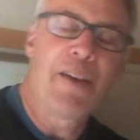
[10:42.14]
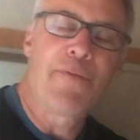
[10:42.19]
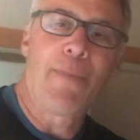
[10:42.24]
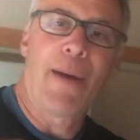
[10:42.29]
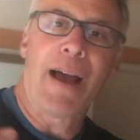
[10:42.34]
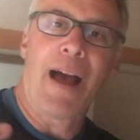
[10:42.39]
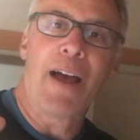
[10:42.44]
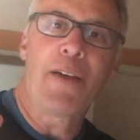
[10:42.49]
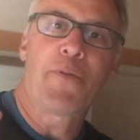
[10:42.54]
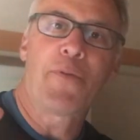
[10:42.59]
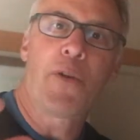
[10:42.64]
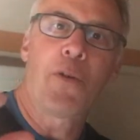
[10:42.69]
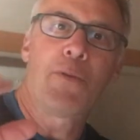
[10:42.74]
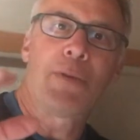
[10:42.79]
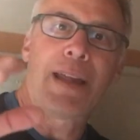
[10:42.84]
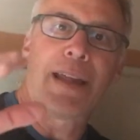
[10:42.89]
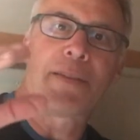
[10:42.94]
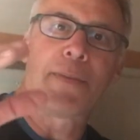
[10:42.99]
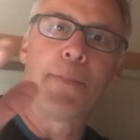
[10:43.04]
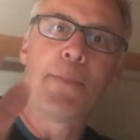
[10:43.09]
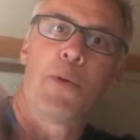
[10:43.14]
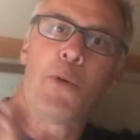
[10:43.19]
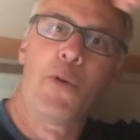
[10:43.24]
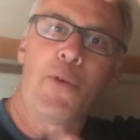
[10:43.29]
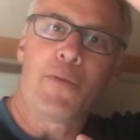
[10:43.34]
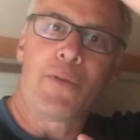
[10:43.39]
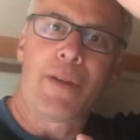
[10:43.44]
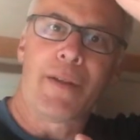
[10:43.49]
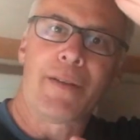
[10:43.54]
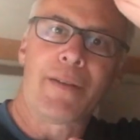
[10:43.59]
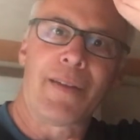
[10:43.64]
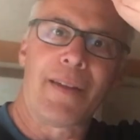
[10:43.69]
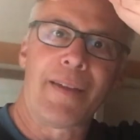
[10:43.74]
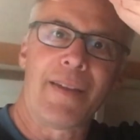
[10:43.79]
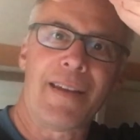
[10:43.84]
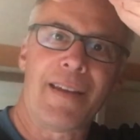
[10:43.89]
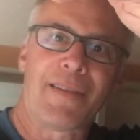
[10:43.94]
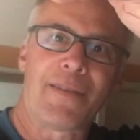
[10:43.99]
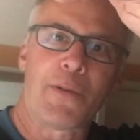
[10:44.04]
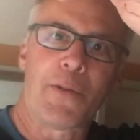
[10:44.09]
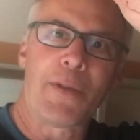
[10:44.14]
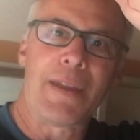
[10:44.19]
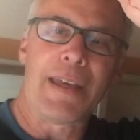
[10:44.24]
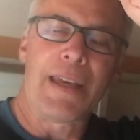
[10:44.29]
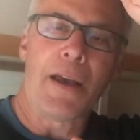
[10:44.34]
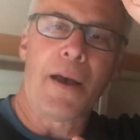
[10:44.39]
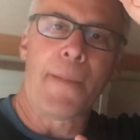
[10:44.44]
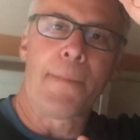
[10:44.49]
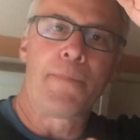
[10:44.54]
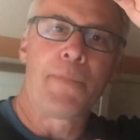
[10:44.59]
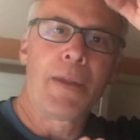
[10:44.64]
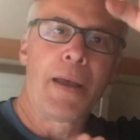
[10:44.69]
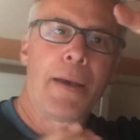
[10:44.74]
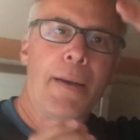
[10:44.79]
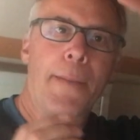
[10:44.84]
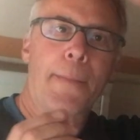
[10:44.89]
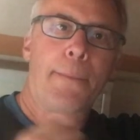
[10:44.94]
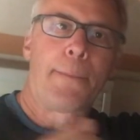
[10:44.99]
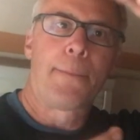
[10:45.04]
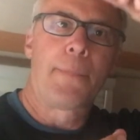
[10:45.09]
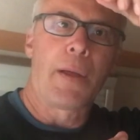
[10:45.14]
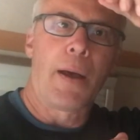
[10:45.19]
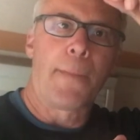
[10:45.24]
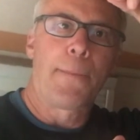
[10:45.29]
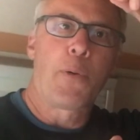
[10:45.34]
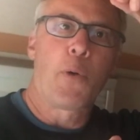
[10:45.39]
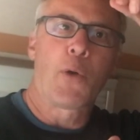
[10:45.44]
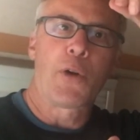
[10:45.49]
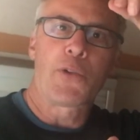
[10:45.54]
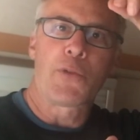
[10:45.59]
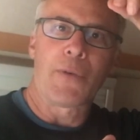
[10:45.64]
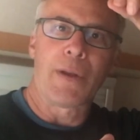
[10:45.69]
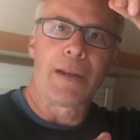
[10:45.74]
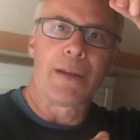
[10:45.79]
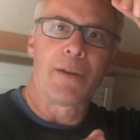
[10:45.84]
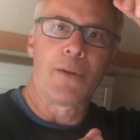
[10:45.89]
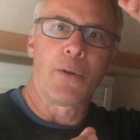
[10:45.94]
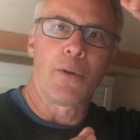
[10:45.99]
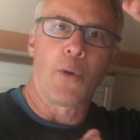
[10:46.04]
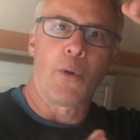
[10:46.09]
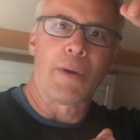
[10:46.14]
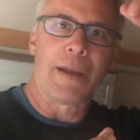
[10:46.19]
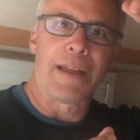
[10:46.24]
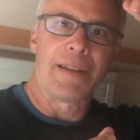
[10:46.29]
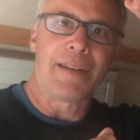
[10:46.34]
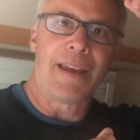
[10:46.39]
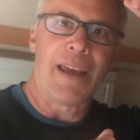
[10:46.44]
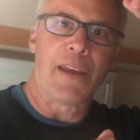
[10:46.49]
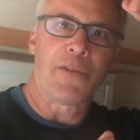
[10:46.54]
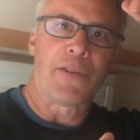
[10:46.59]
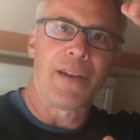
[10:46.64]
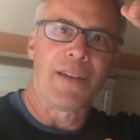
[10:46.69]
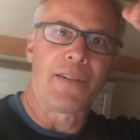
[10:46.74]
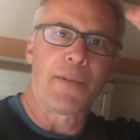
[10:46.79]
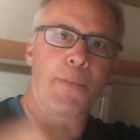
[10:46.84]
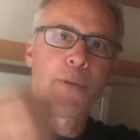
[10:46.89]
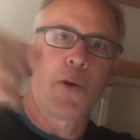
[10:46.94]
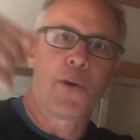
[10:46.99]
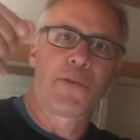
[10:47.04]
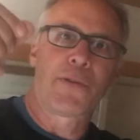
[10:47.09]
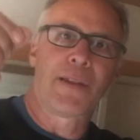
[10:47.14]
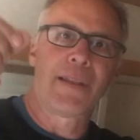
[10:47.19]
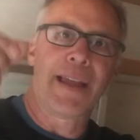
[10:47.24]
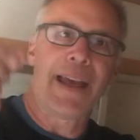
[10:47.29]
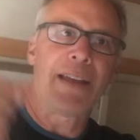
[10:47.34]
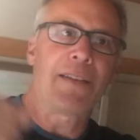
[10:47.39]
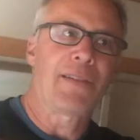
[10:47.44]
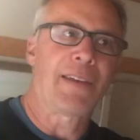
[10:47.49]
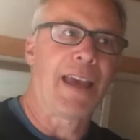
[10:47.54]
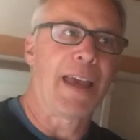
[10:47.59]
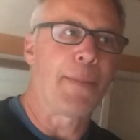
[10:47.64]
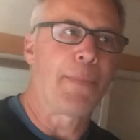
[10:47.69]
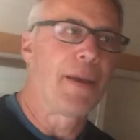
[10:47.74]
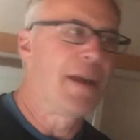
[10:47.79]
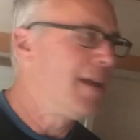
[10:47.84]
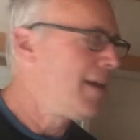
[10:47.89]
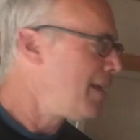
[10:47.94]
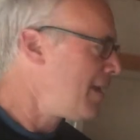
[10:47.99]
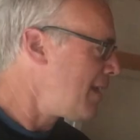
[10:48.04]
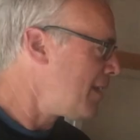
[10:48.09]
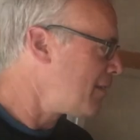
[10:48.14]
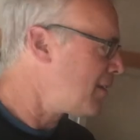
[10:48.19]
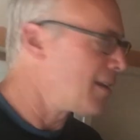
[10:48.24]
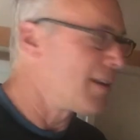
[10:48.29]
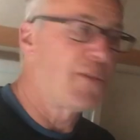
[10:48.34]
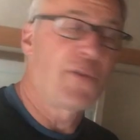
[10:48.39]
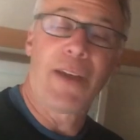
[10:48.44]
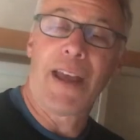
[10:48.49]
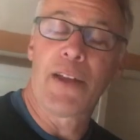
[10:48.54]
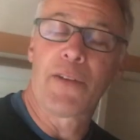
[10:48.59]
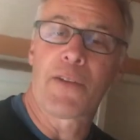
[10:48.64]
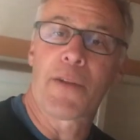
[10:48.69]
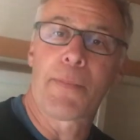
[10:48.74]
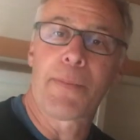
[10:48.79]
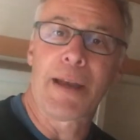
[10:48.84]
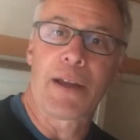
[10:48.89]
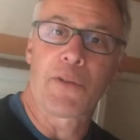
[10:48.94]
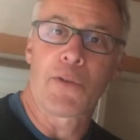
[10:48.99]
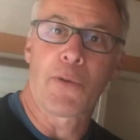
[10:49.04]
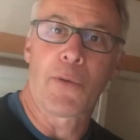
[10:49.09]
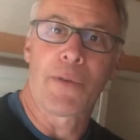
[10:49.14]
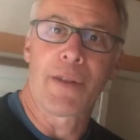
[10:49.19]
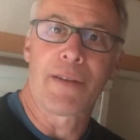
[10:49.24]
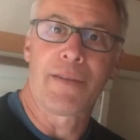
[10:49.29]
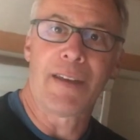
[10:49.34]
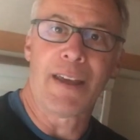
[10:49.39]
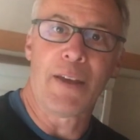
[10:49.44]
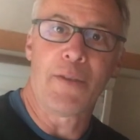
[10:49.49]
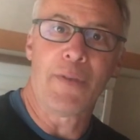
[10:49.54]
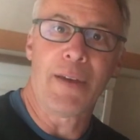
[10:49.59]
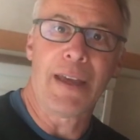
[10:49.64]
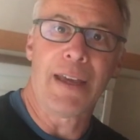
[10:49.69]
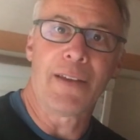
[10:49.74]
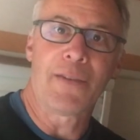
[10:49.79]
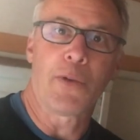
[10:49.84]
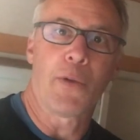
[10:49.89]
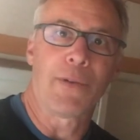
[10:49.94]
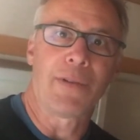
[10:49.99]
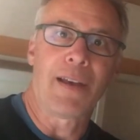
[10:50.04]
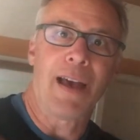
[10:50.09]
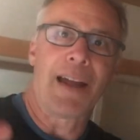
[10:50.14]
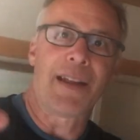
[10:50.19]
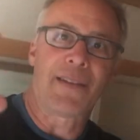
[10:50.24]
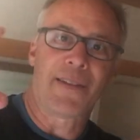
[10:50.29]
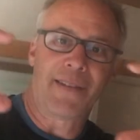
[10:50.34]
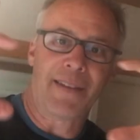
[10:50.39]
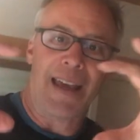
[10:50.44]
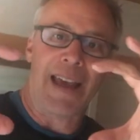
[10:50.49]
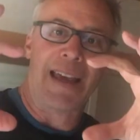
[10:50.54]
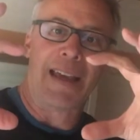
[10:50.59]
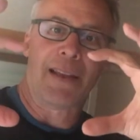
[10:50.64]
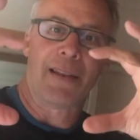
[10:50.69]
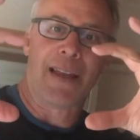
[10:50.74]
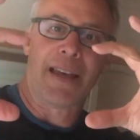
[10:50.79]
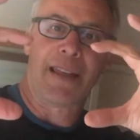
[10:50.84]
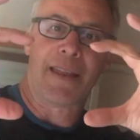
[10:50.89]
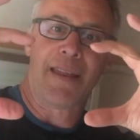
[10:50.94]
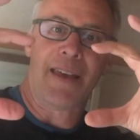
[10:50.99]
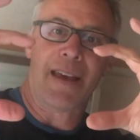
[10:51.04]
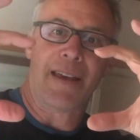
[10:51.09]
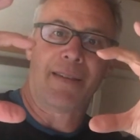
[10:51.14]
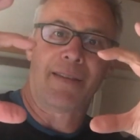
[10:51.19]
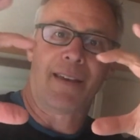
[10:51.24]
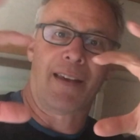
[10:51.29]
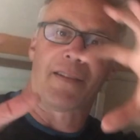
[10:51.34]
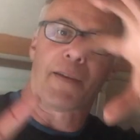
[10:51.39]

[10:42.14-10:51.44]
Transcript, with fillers: if my iPhone gets moved to this to the um, uh, portrait orientation as opposed to landscape, it's going to change the picture on the T V. So it's got to stay like this